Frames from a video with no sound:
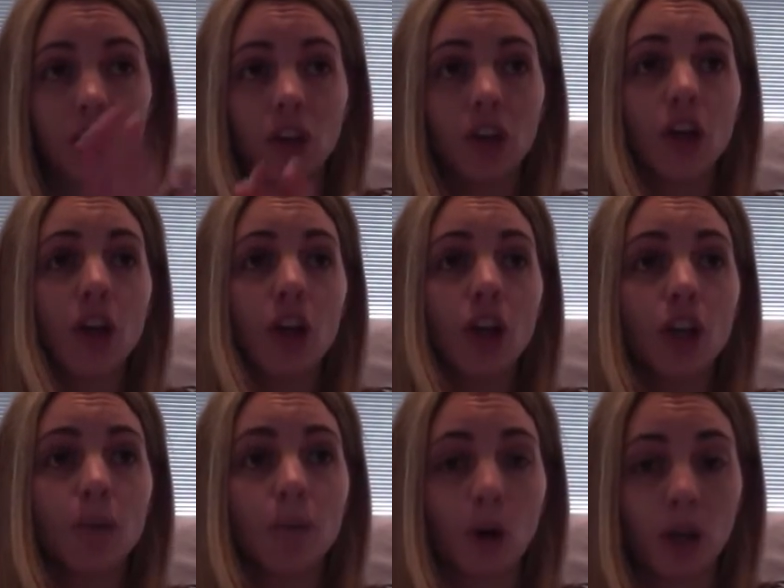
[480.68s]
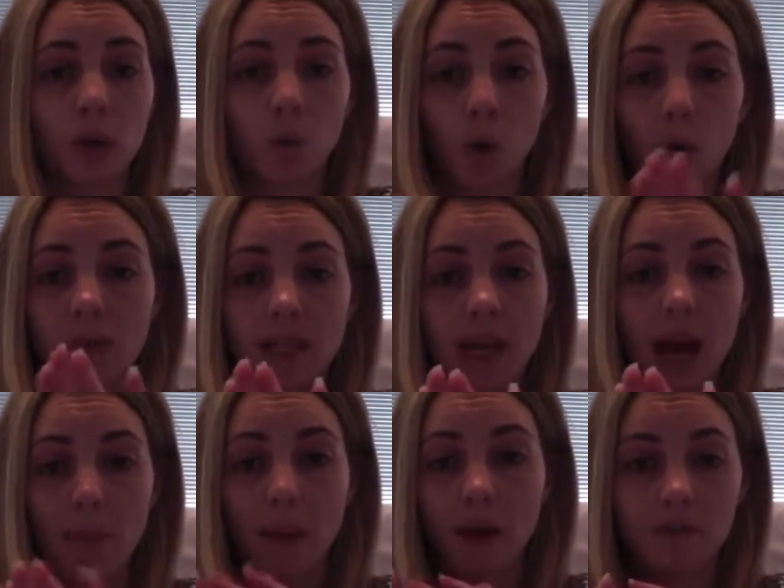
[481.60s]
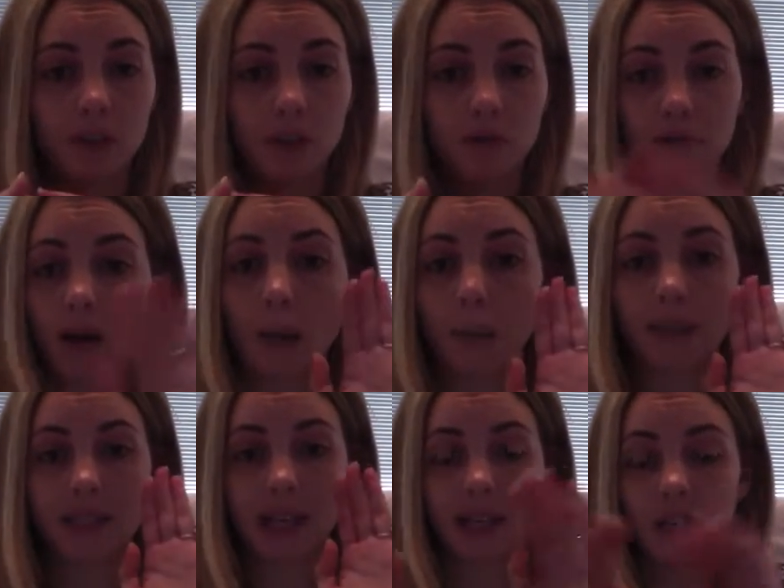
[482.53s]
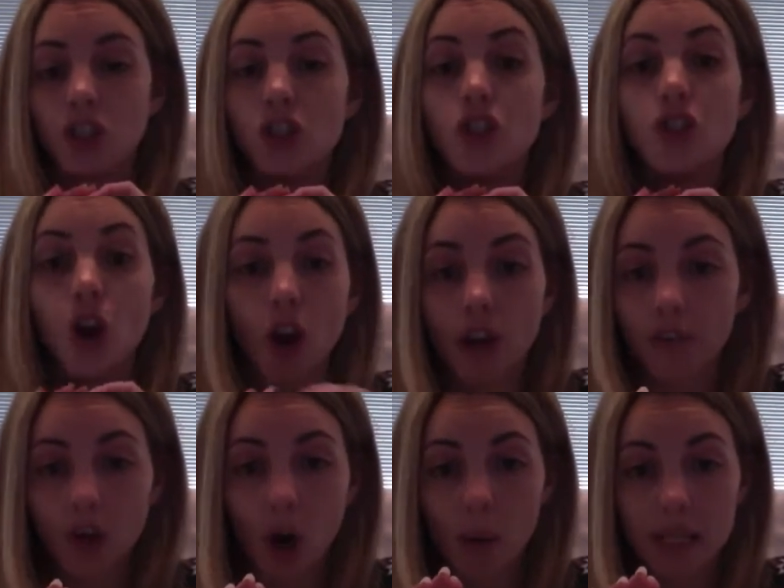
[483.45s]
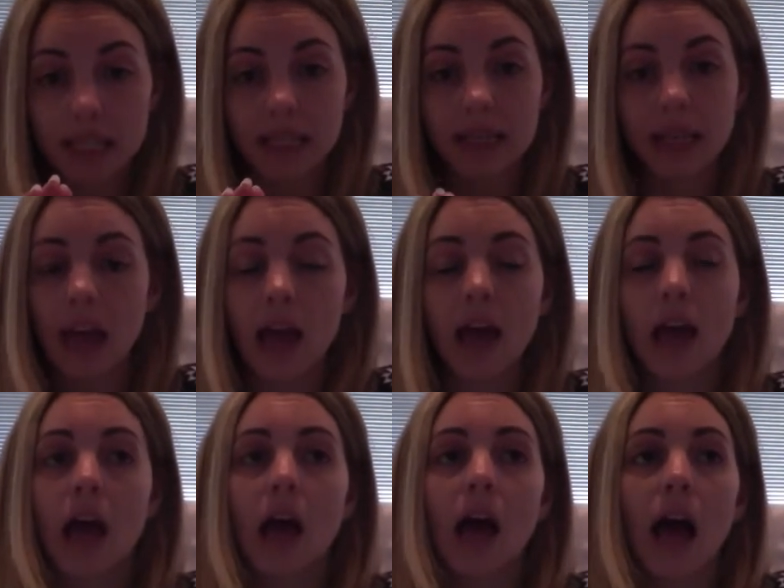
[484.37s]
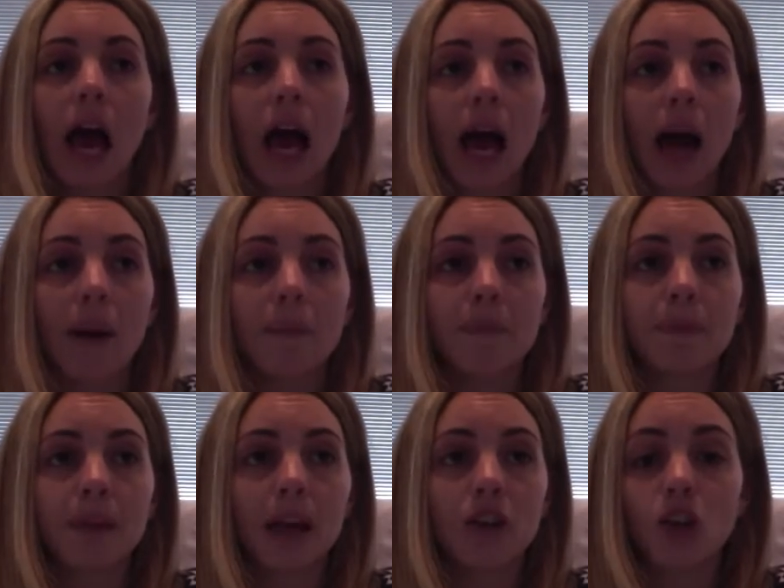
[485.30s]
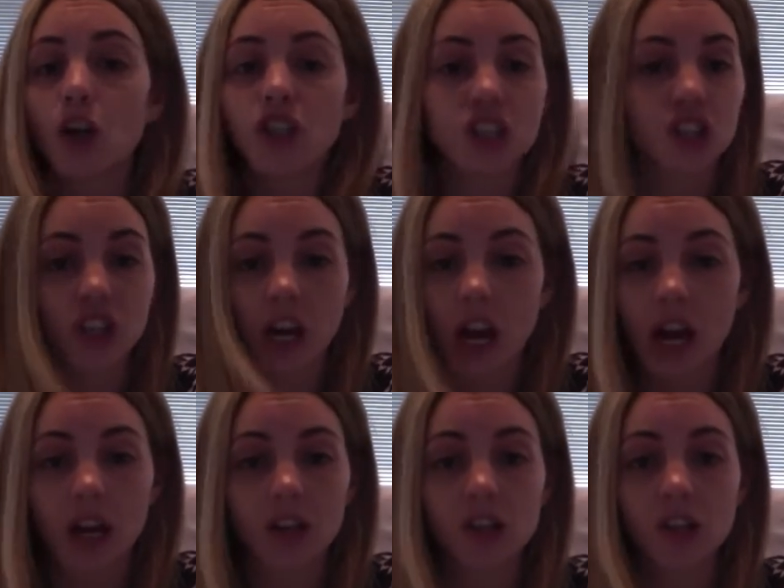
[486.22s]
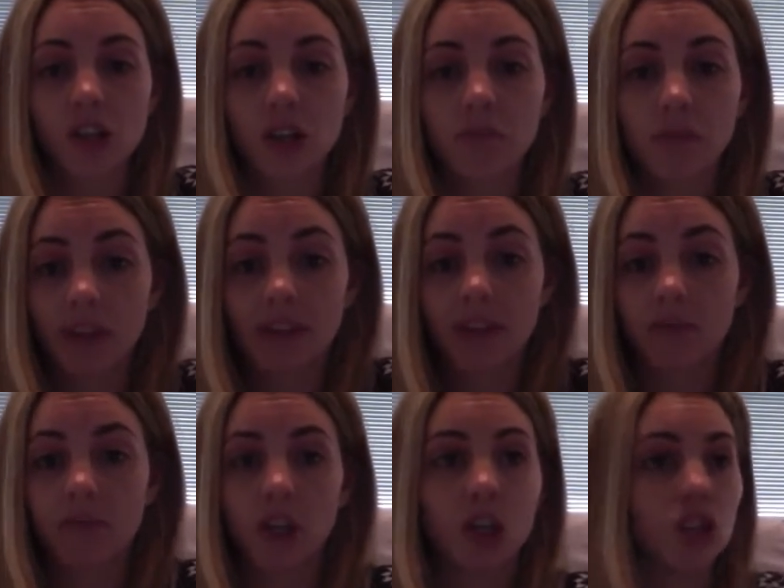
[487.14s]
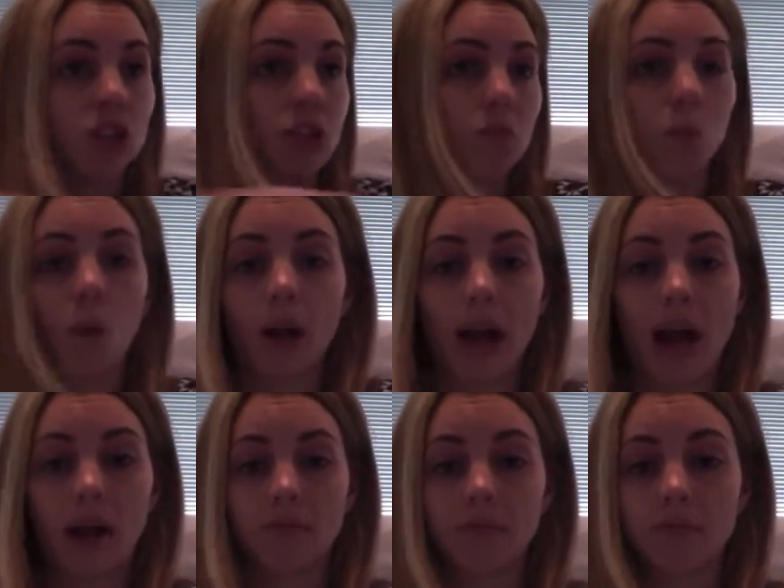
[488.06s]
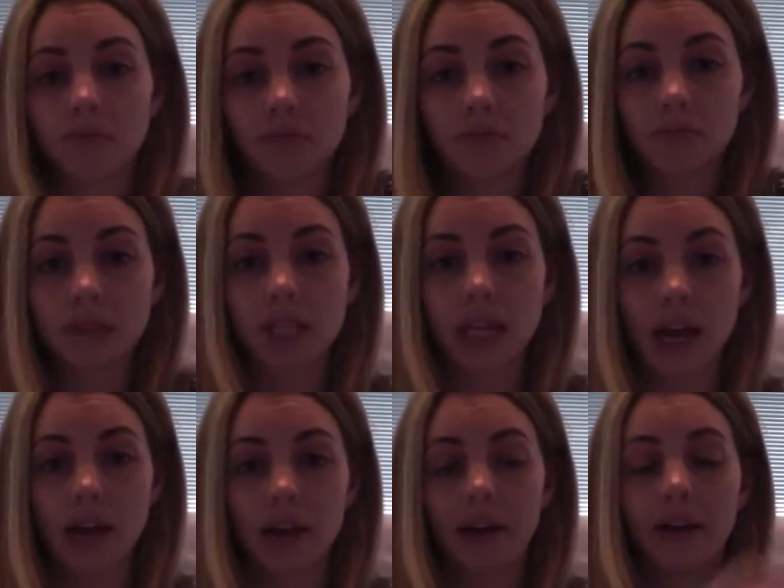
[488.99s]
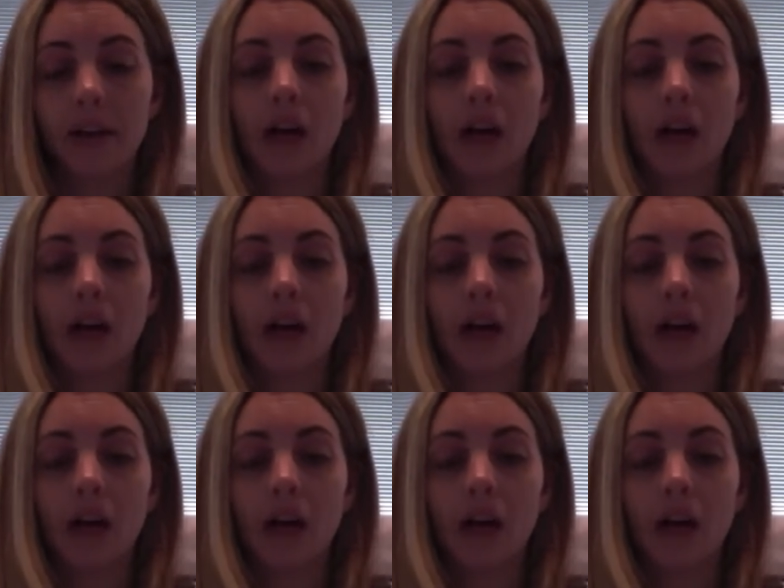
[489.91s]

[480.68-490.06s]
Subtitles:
you, your body warms it up after a couple of seconds. You don't even know what's in there. No discharge, nothing. You can just walk out. See you later.